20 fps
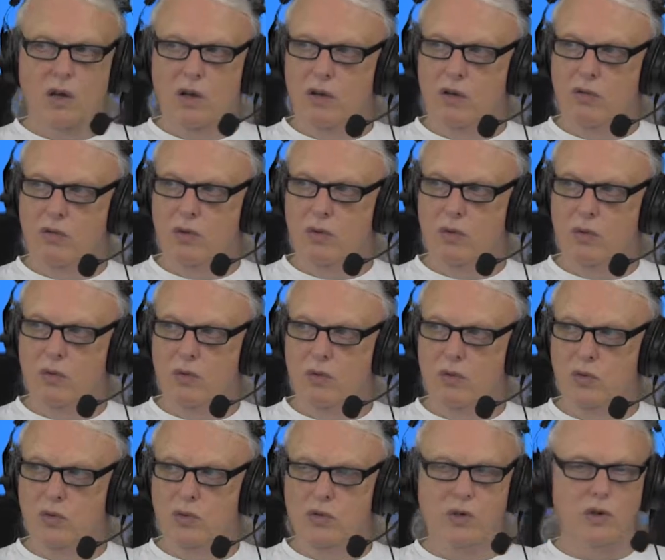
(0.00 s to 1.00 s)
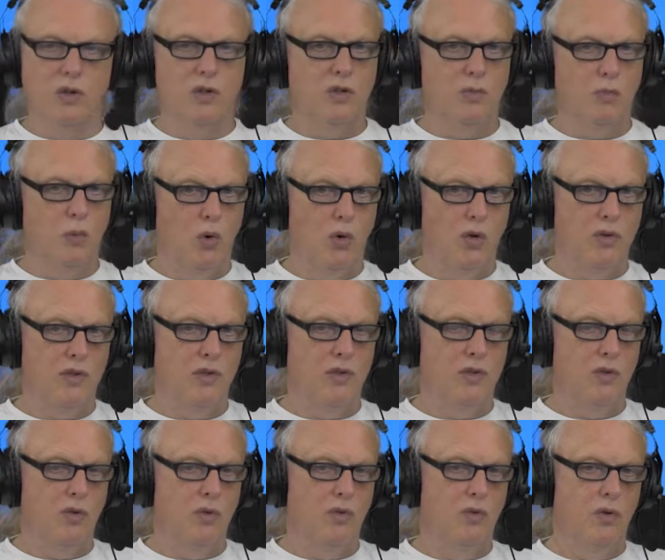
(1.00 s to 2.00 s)
If you do sports and
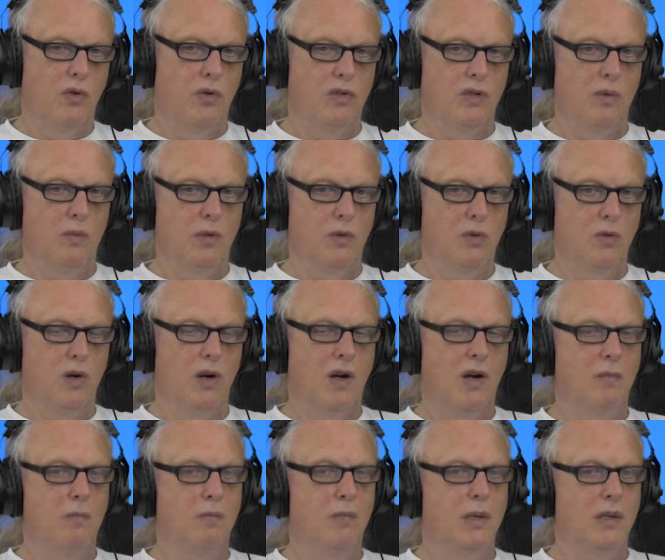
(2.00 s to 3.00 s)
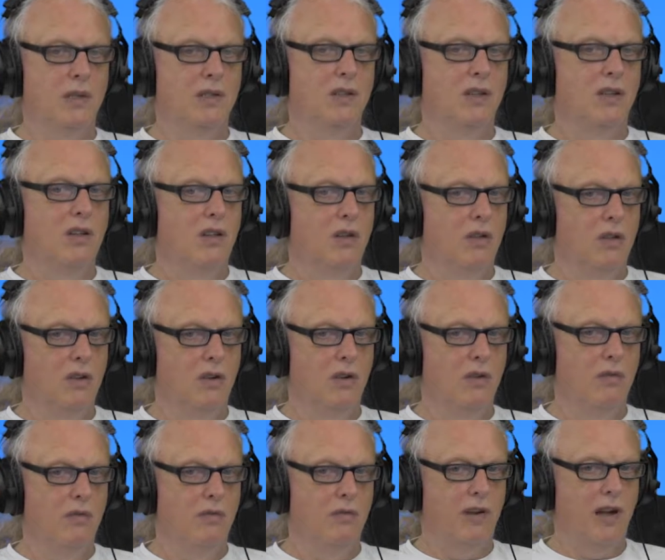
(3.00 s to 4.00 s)
so forth, I mean, your heart beats
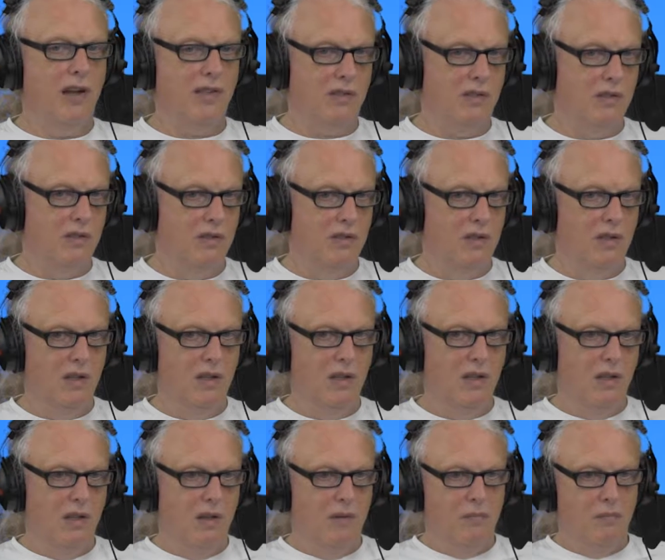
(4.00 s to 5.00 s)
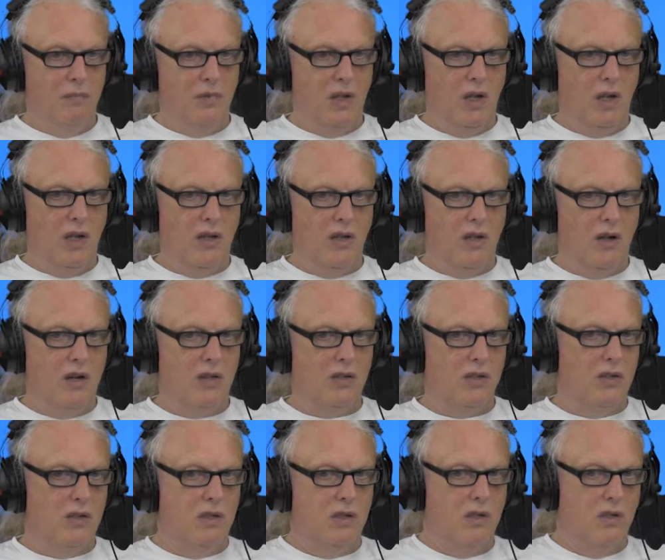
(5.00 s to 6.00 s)
faster. And there are
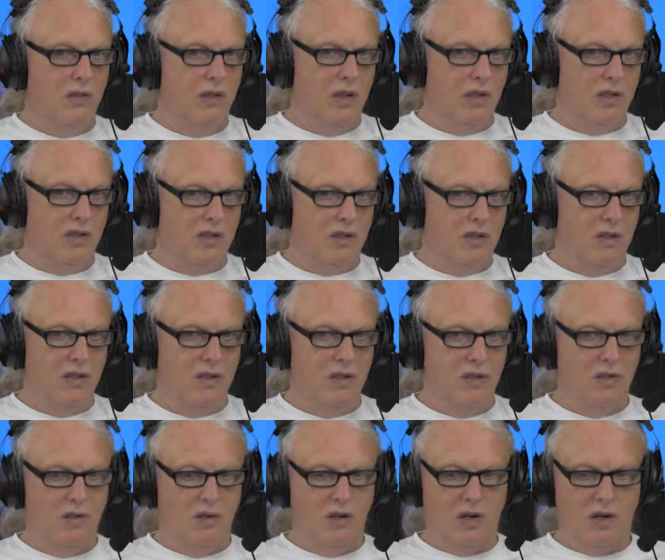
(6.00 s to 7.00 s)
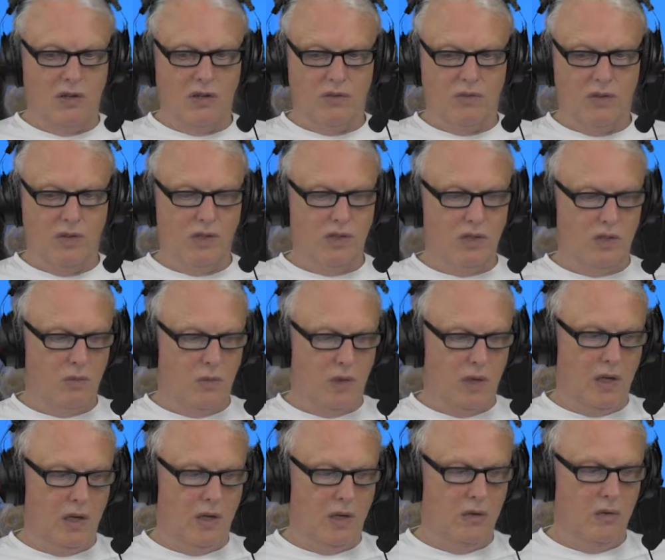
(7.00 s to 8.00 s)
other things or other reasons
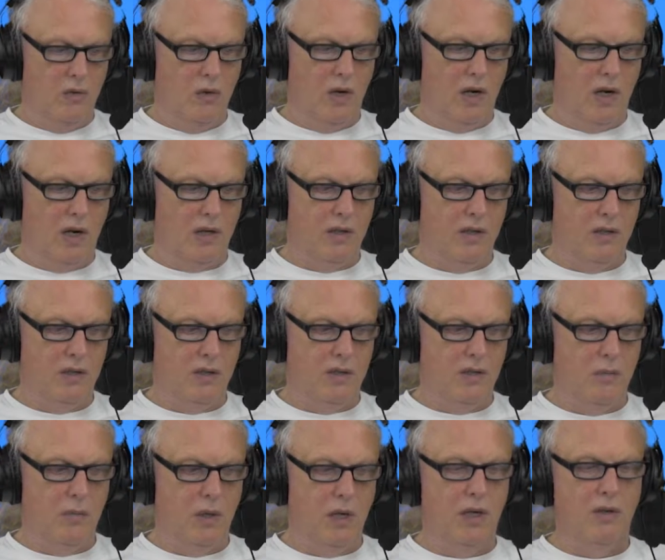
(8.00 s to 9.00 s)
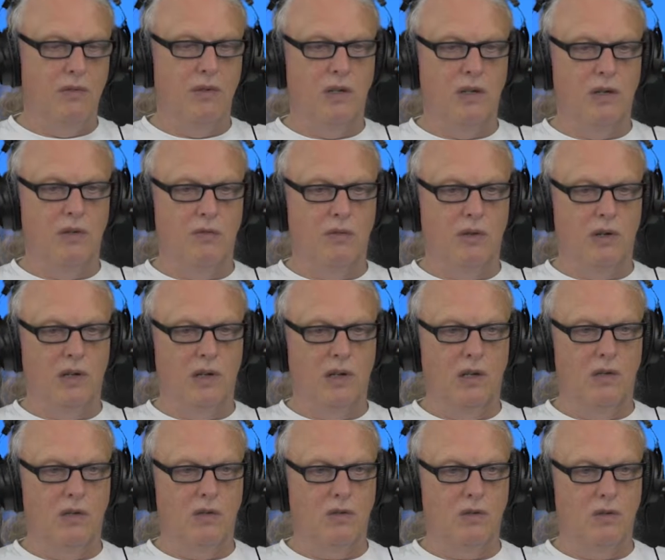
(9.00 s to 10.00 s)
why your heart is behaving
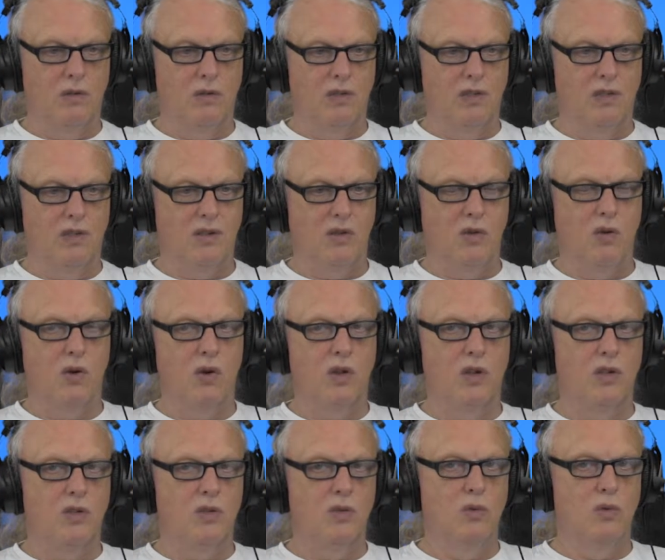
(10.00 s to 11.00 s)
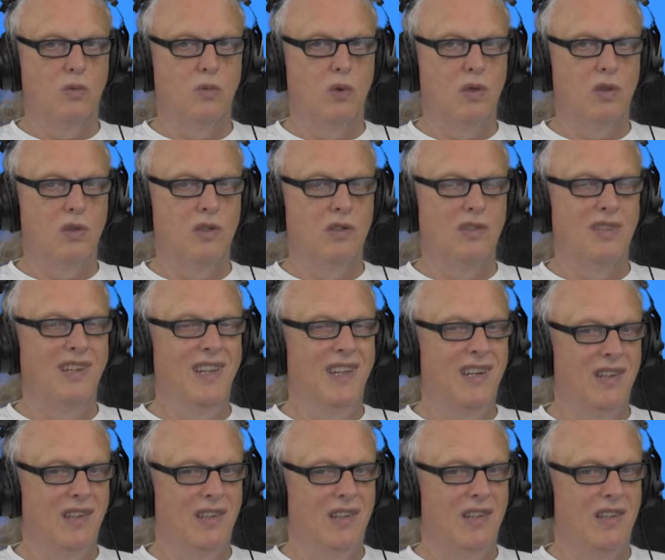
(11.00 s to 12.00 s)
differently. So it's according to what is
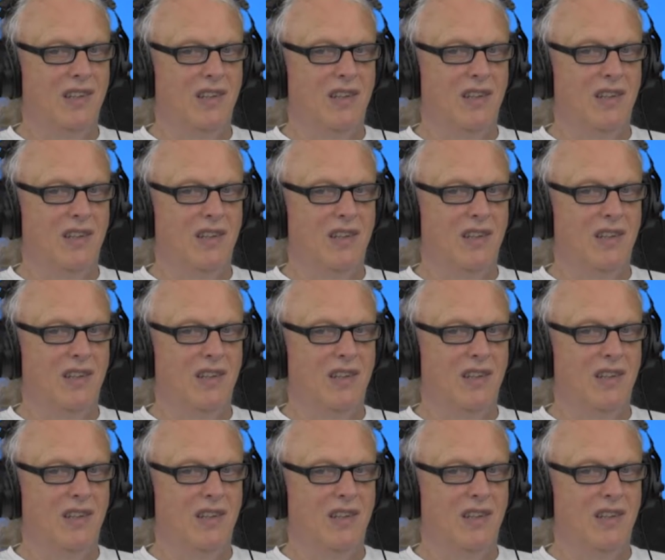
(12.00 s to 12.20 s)
needed.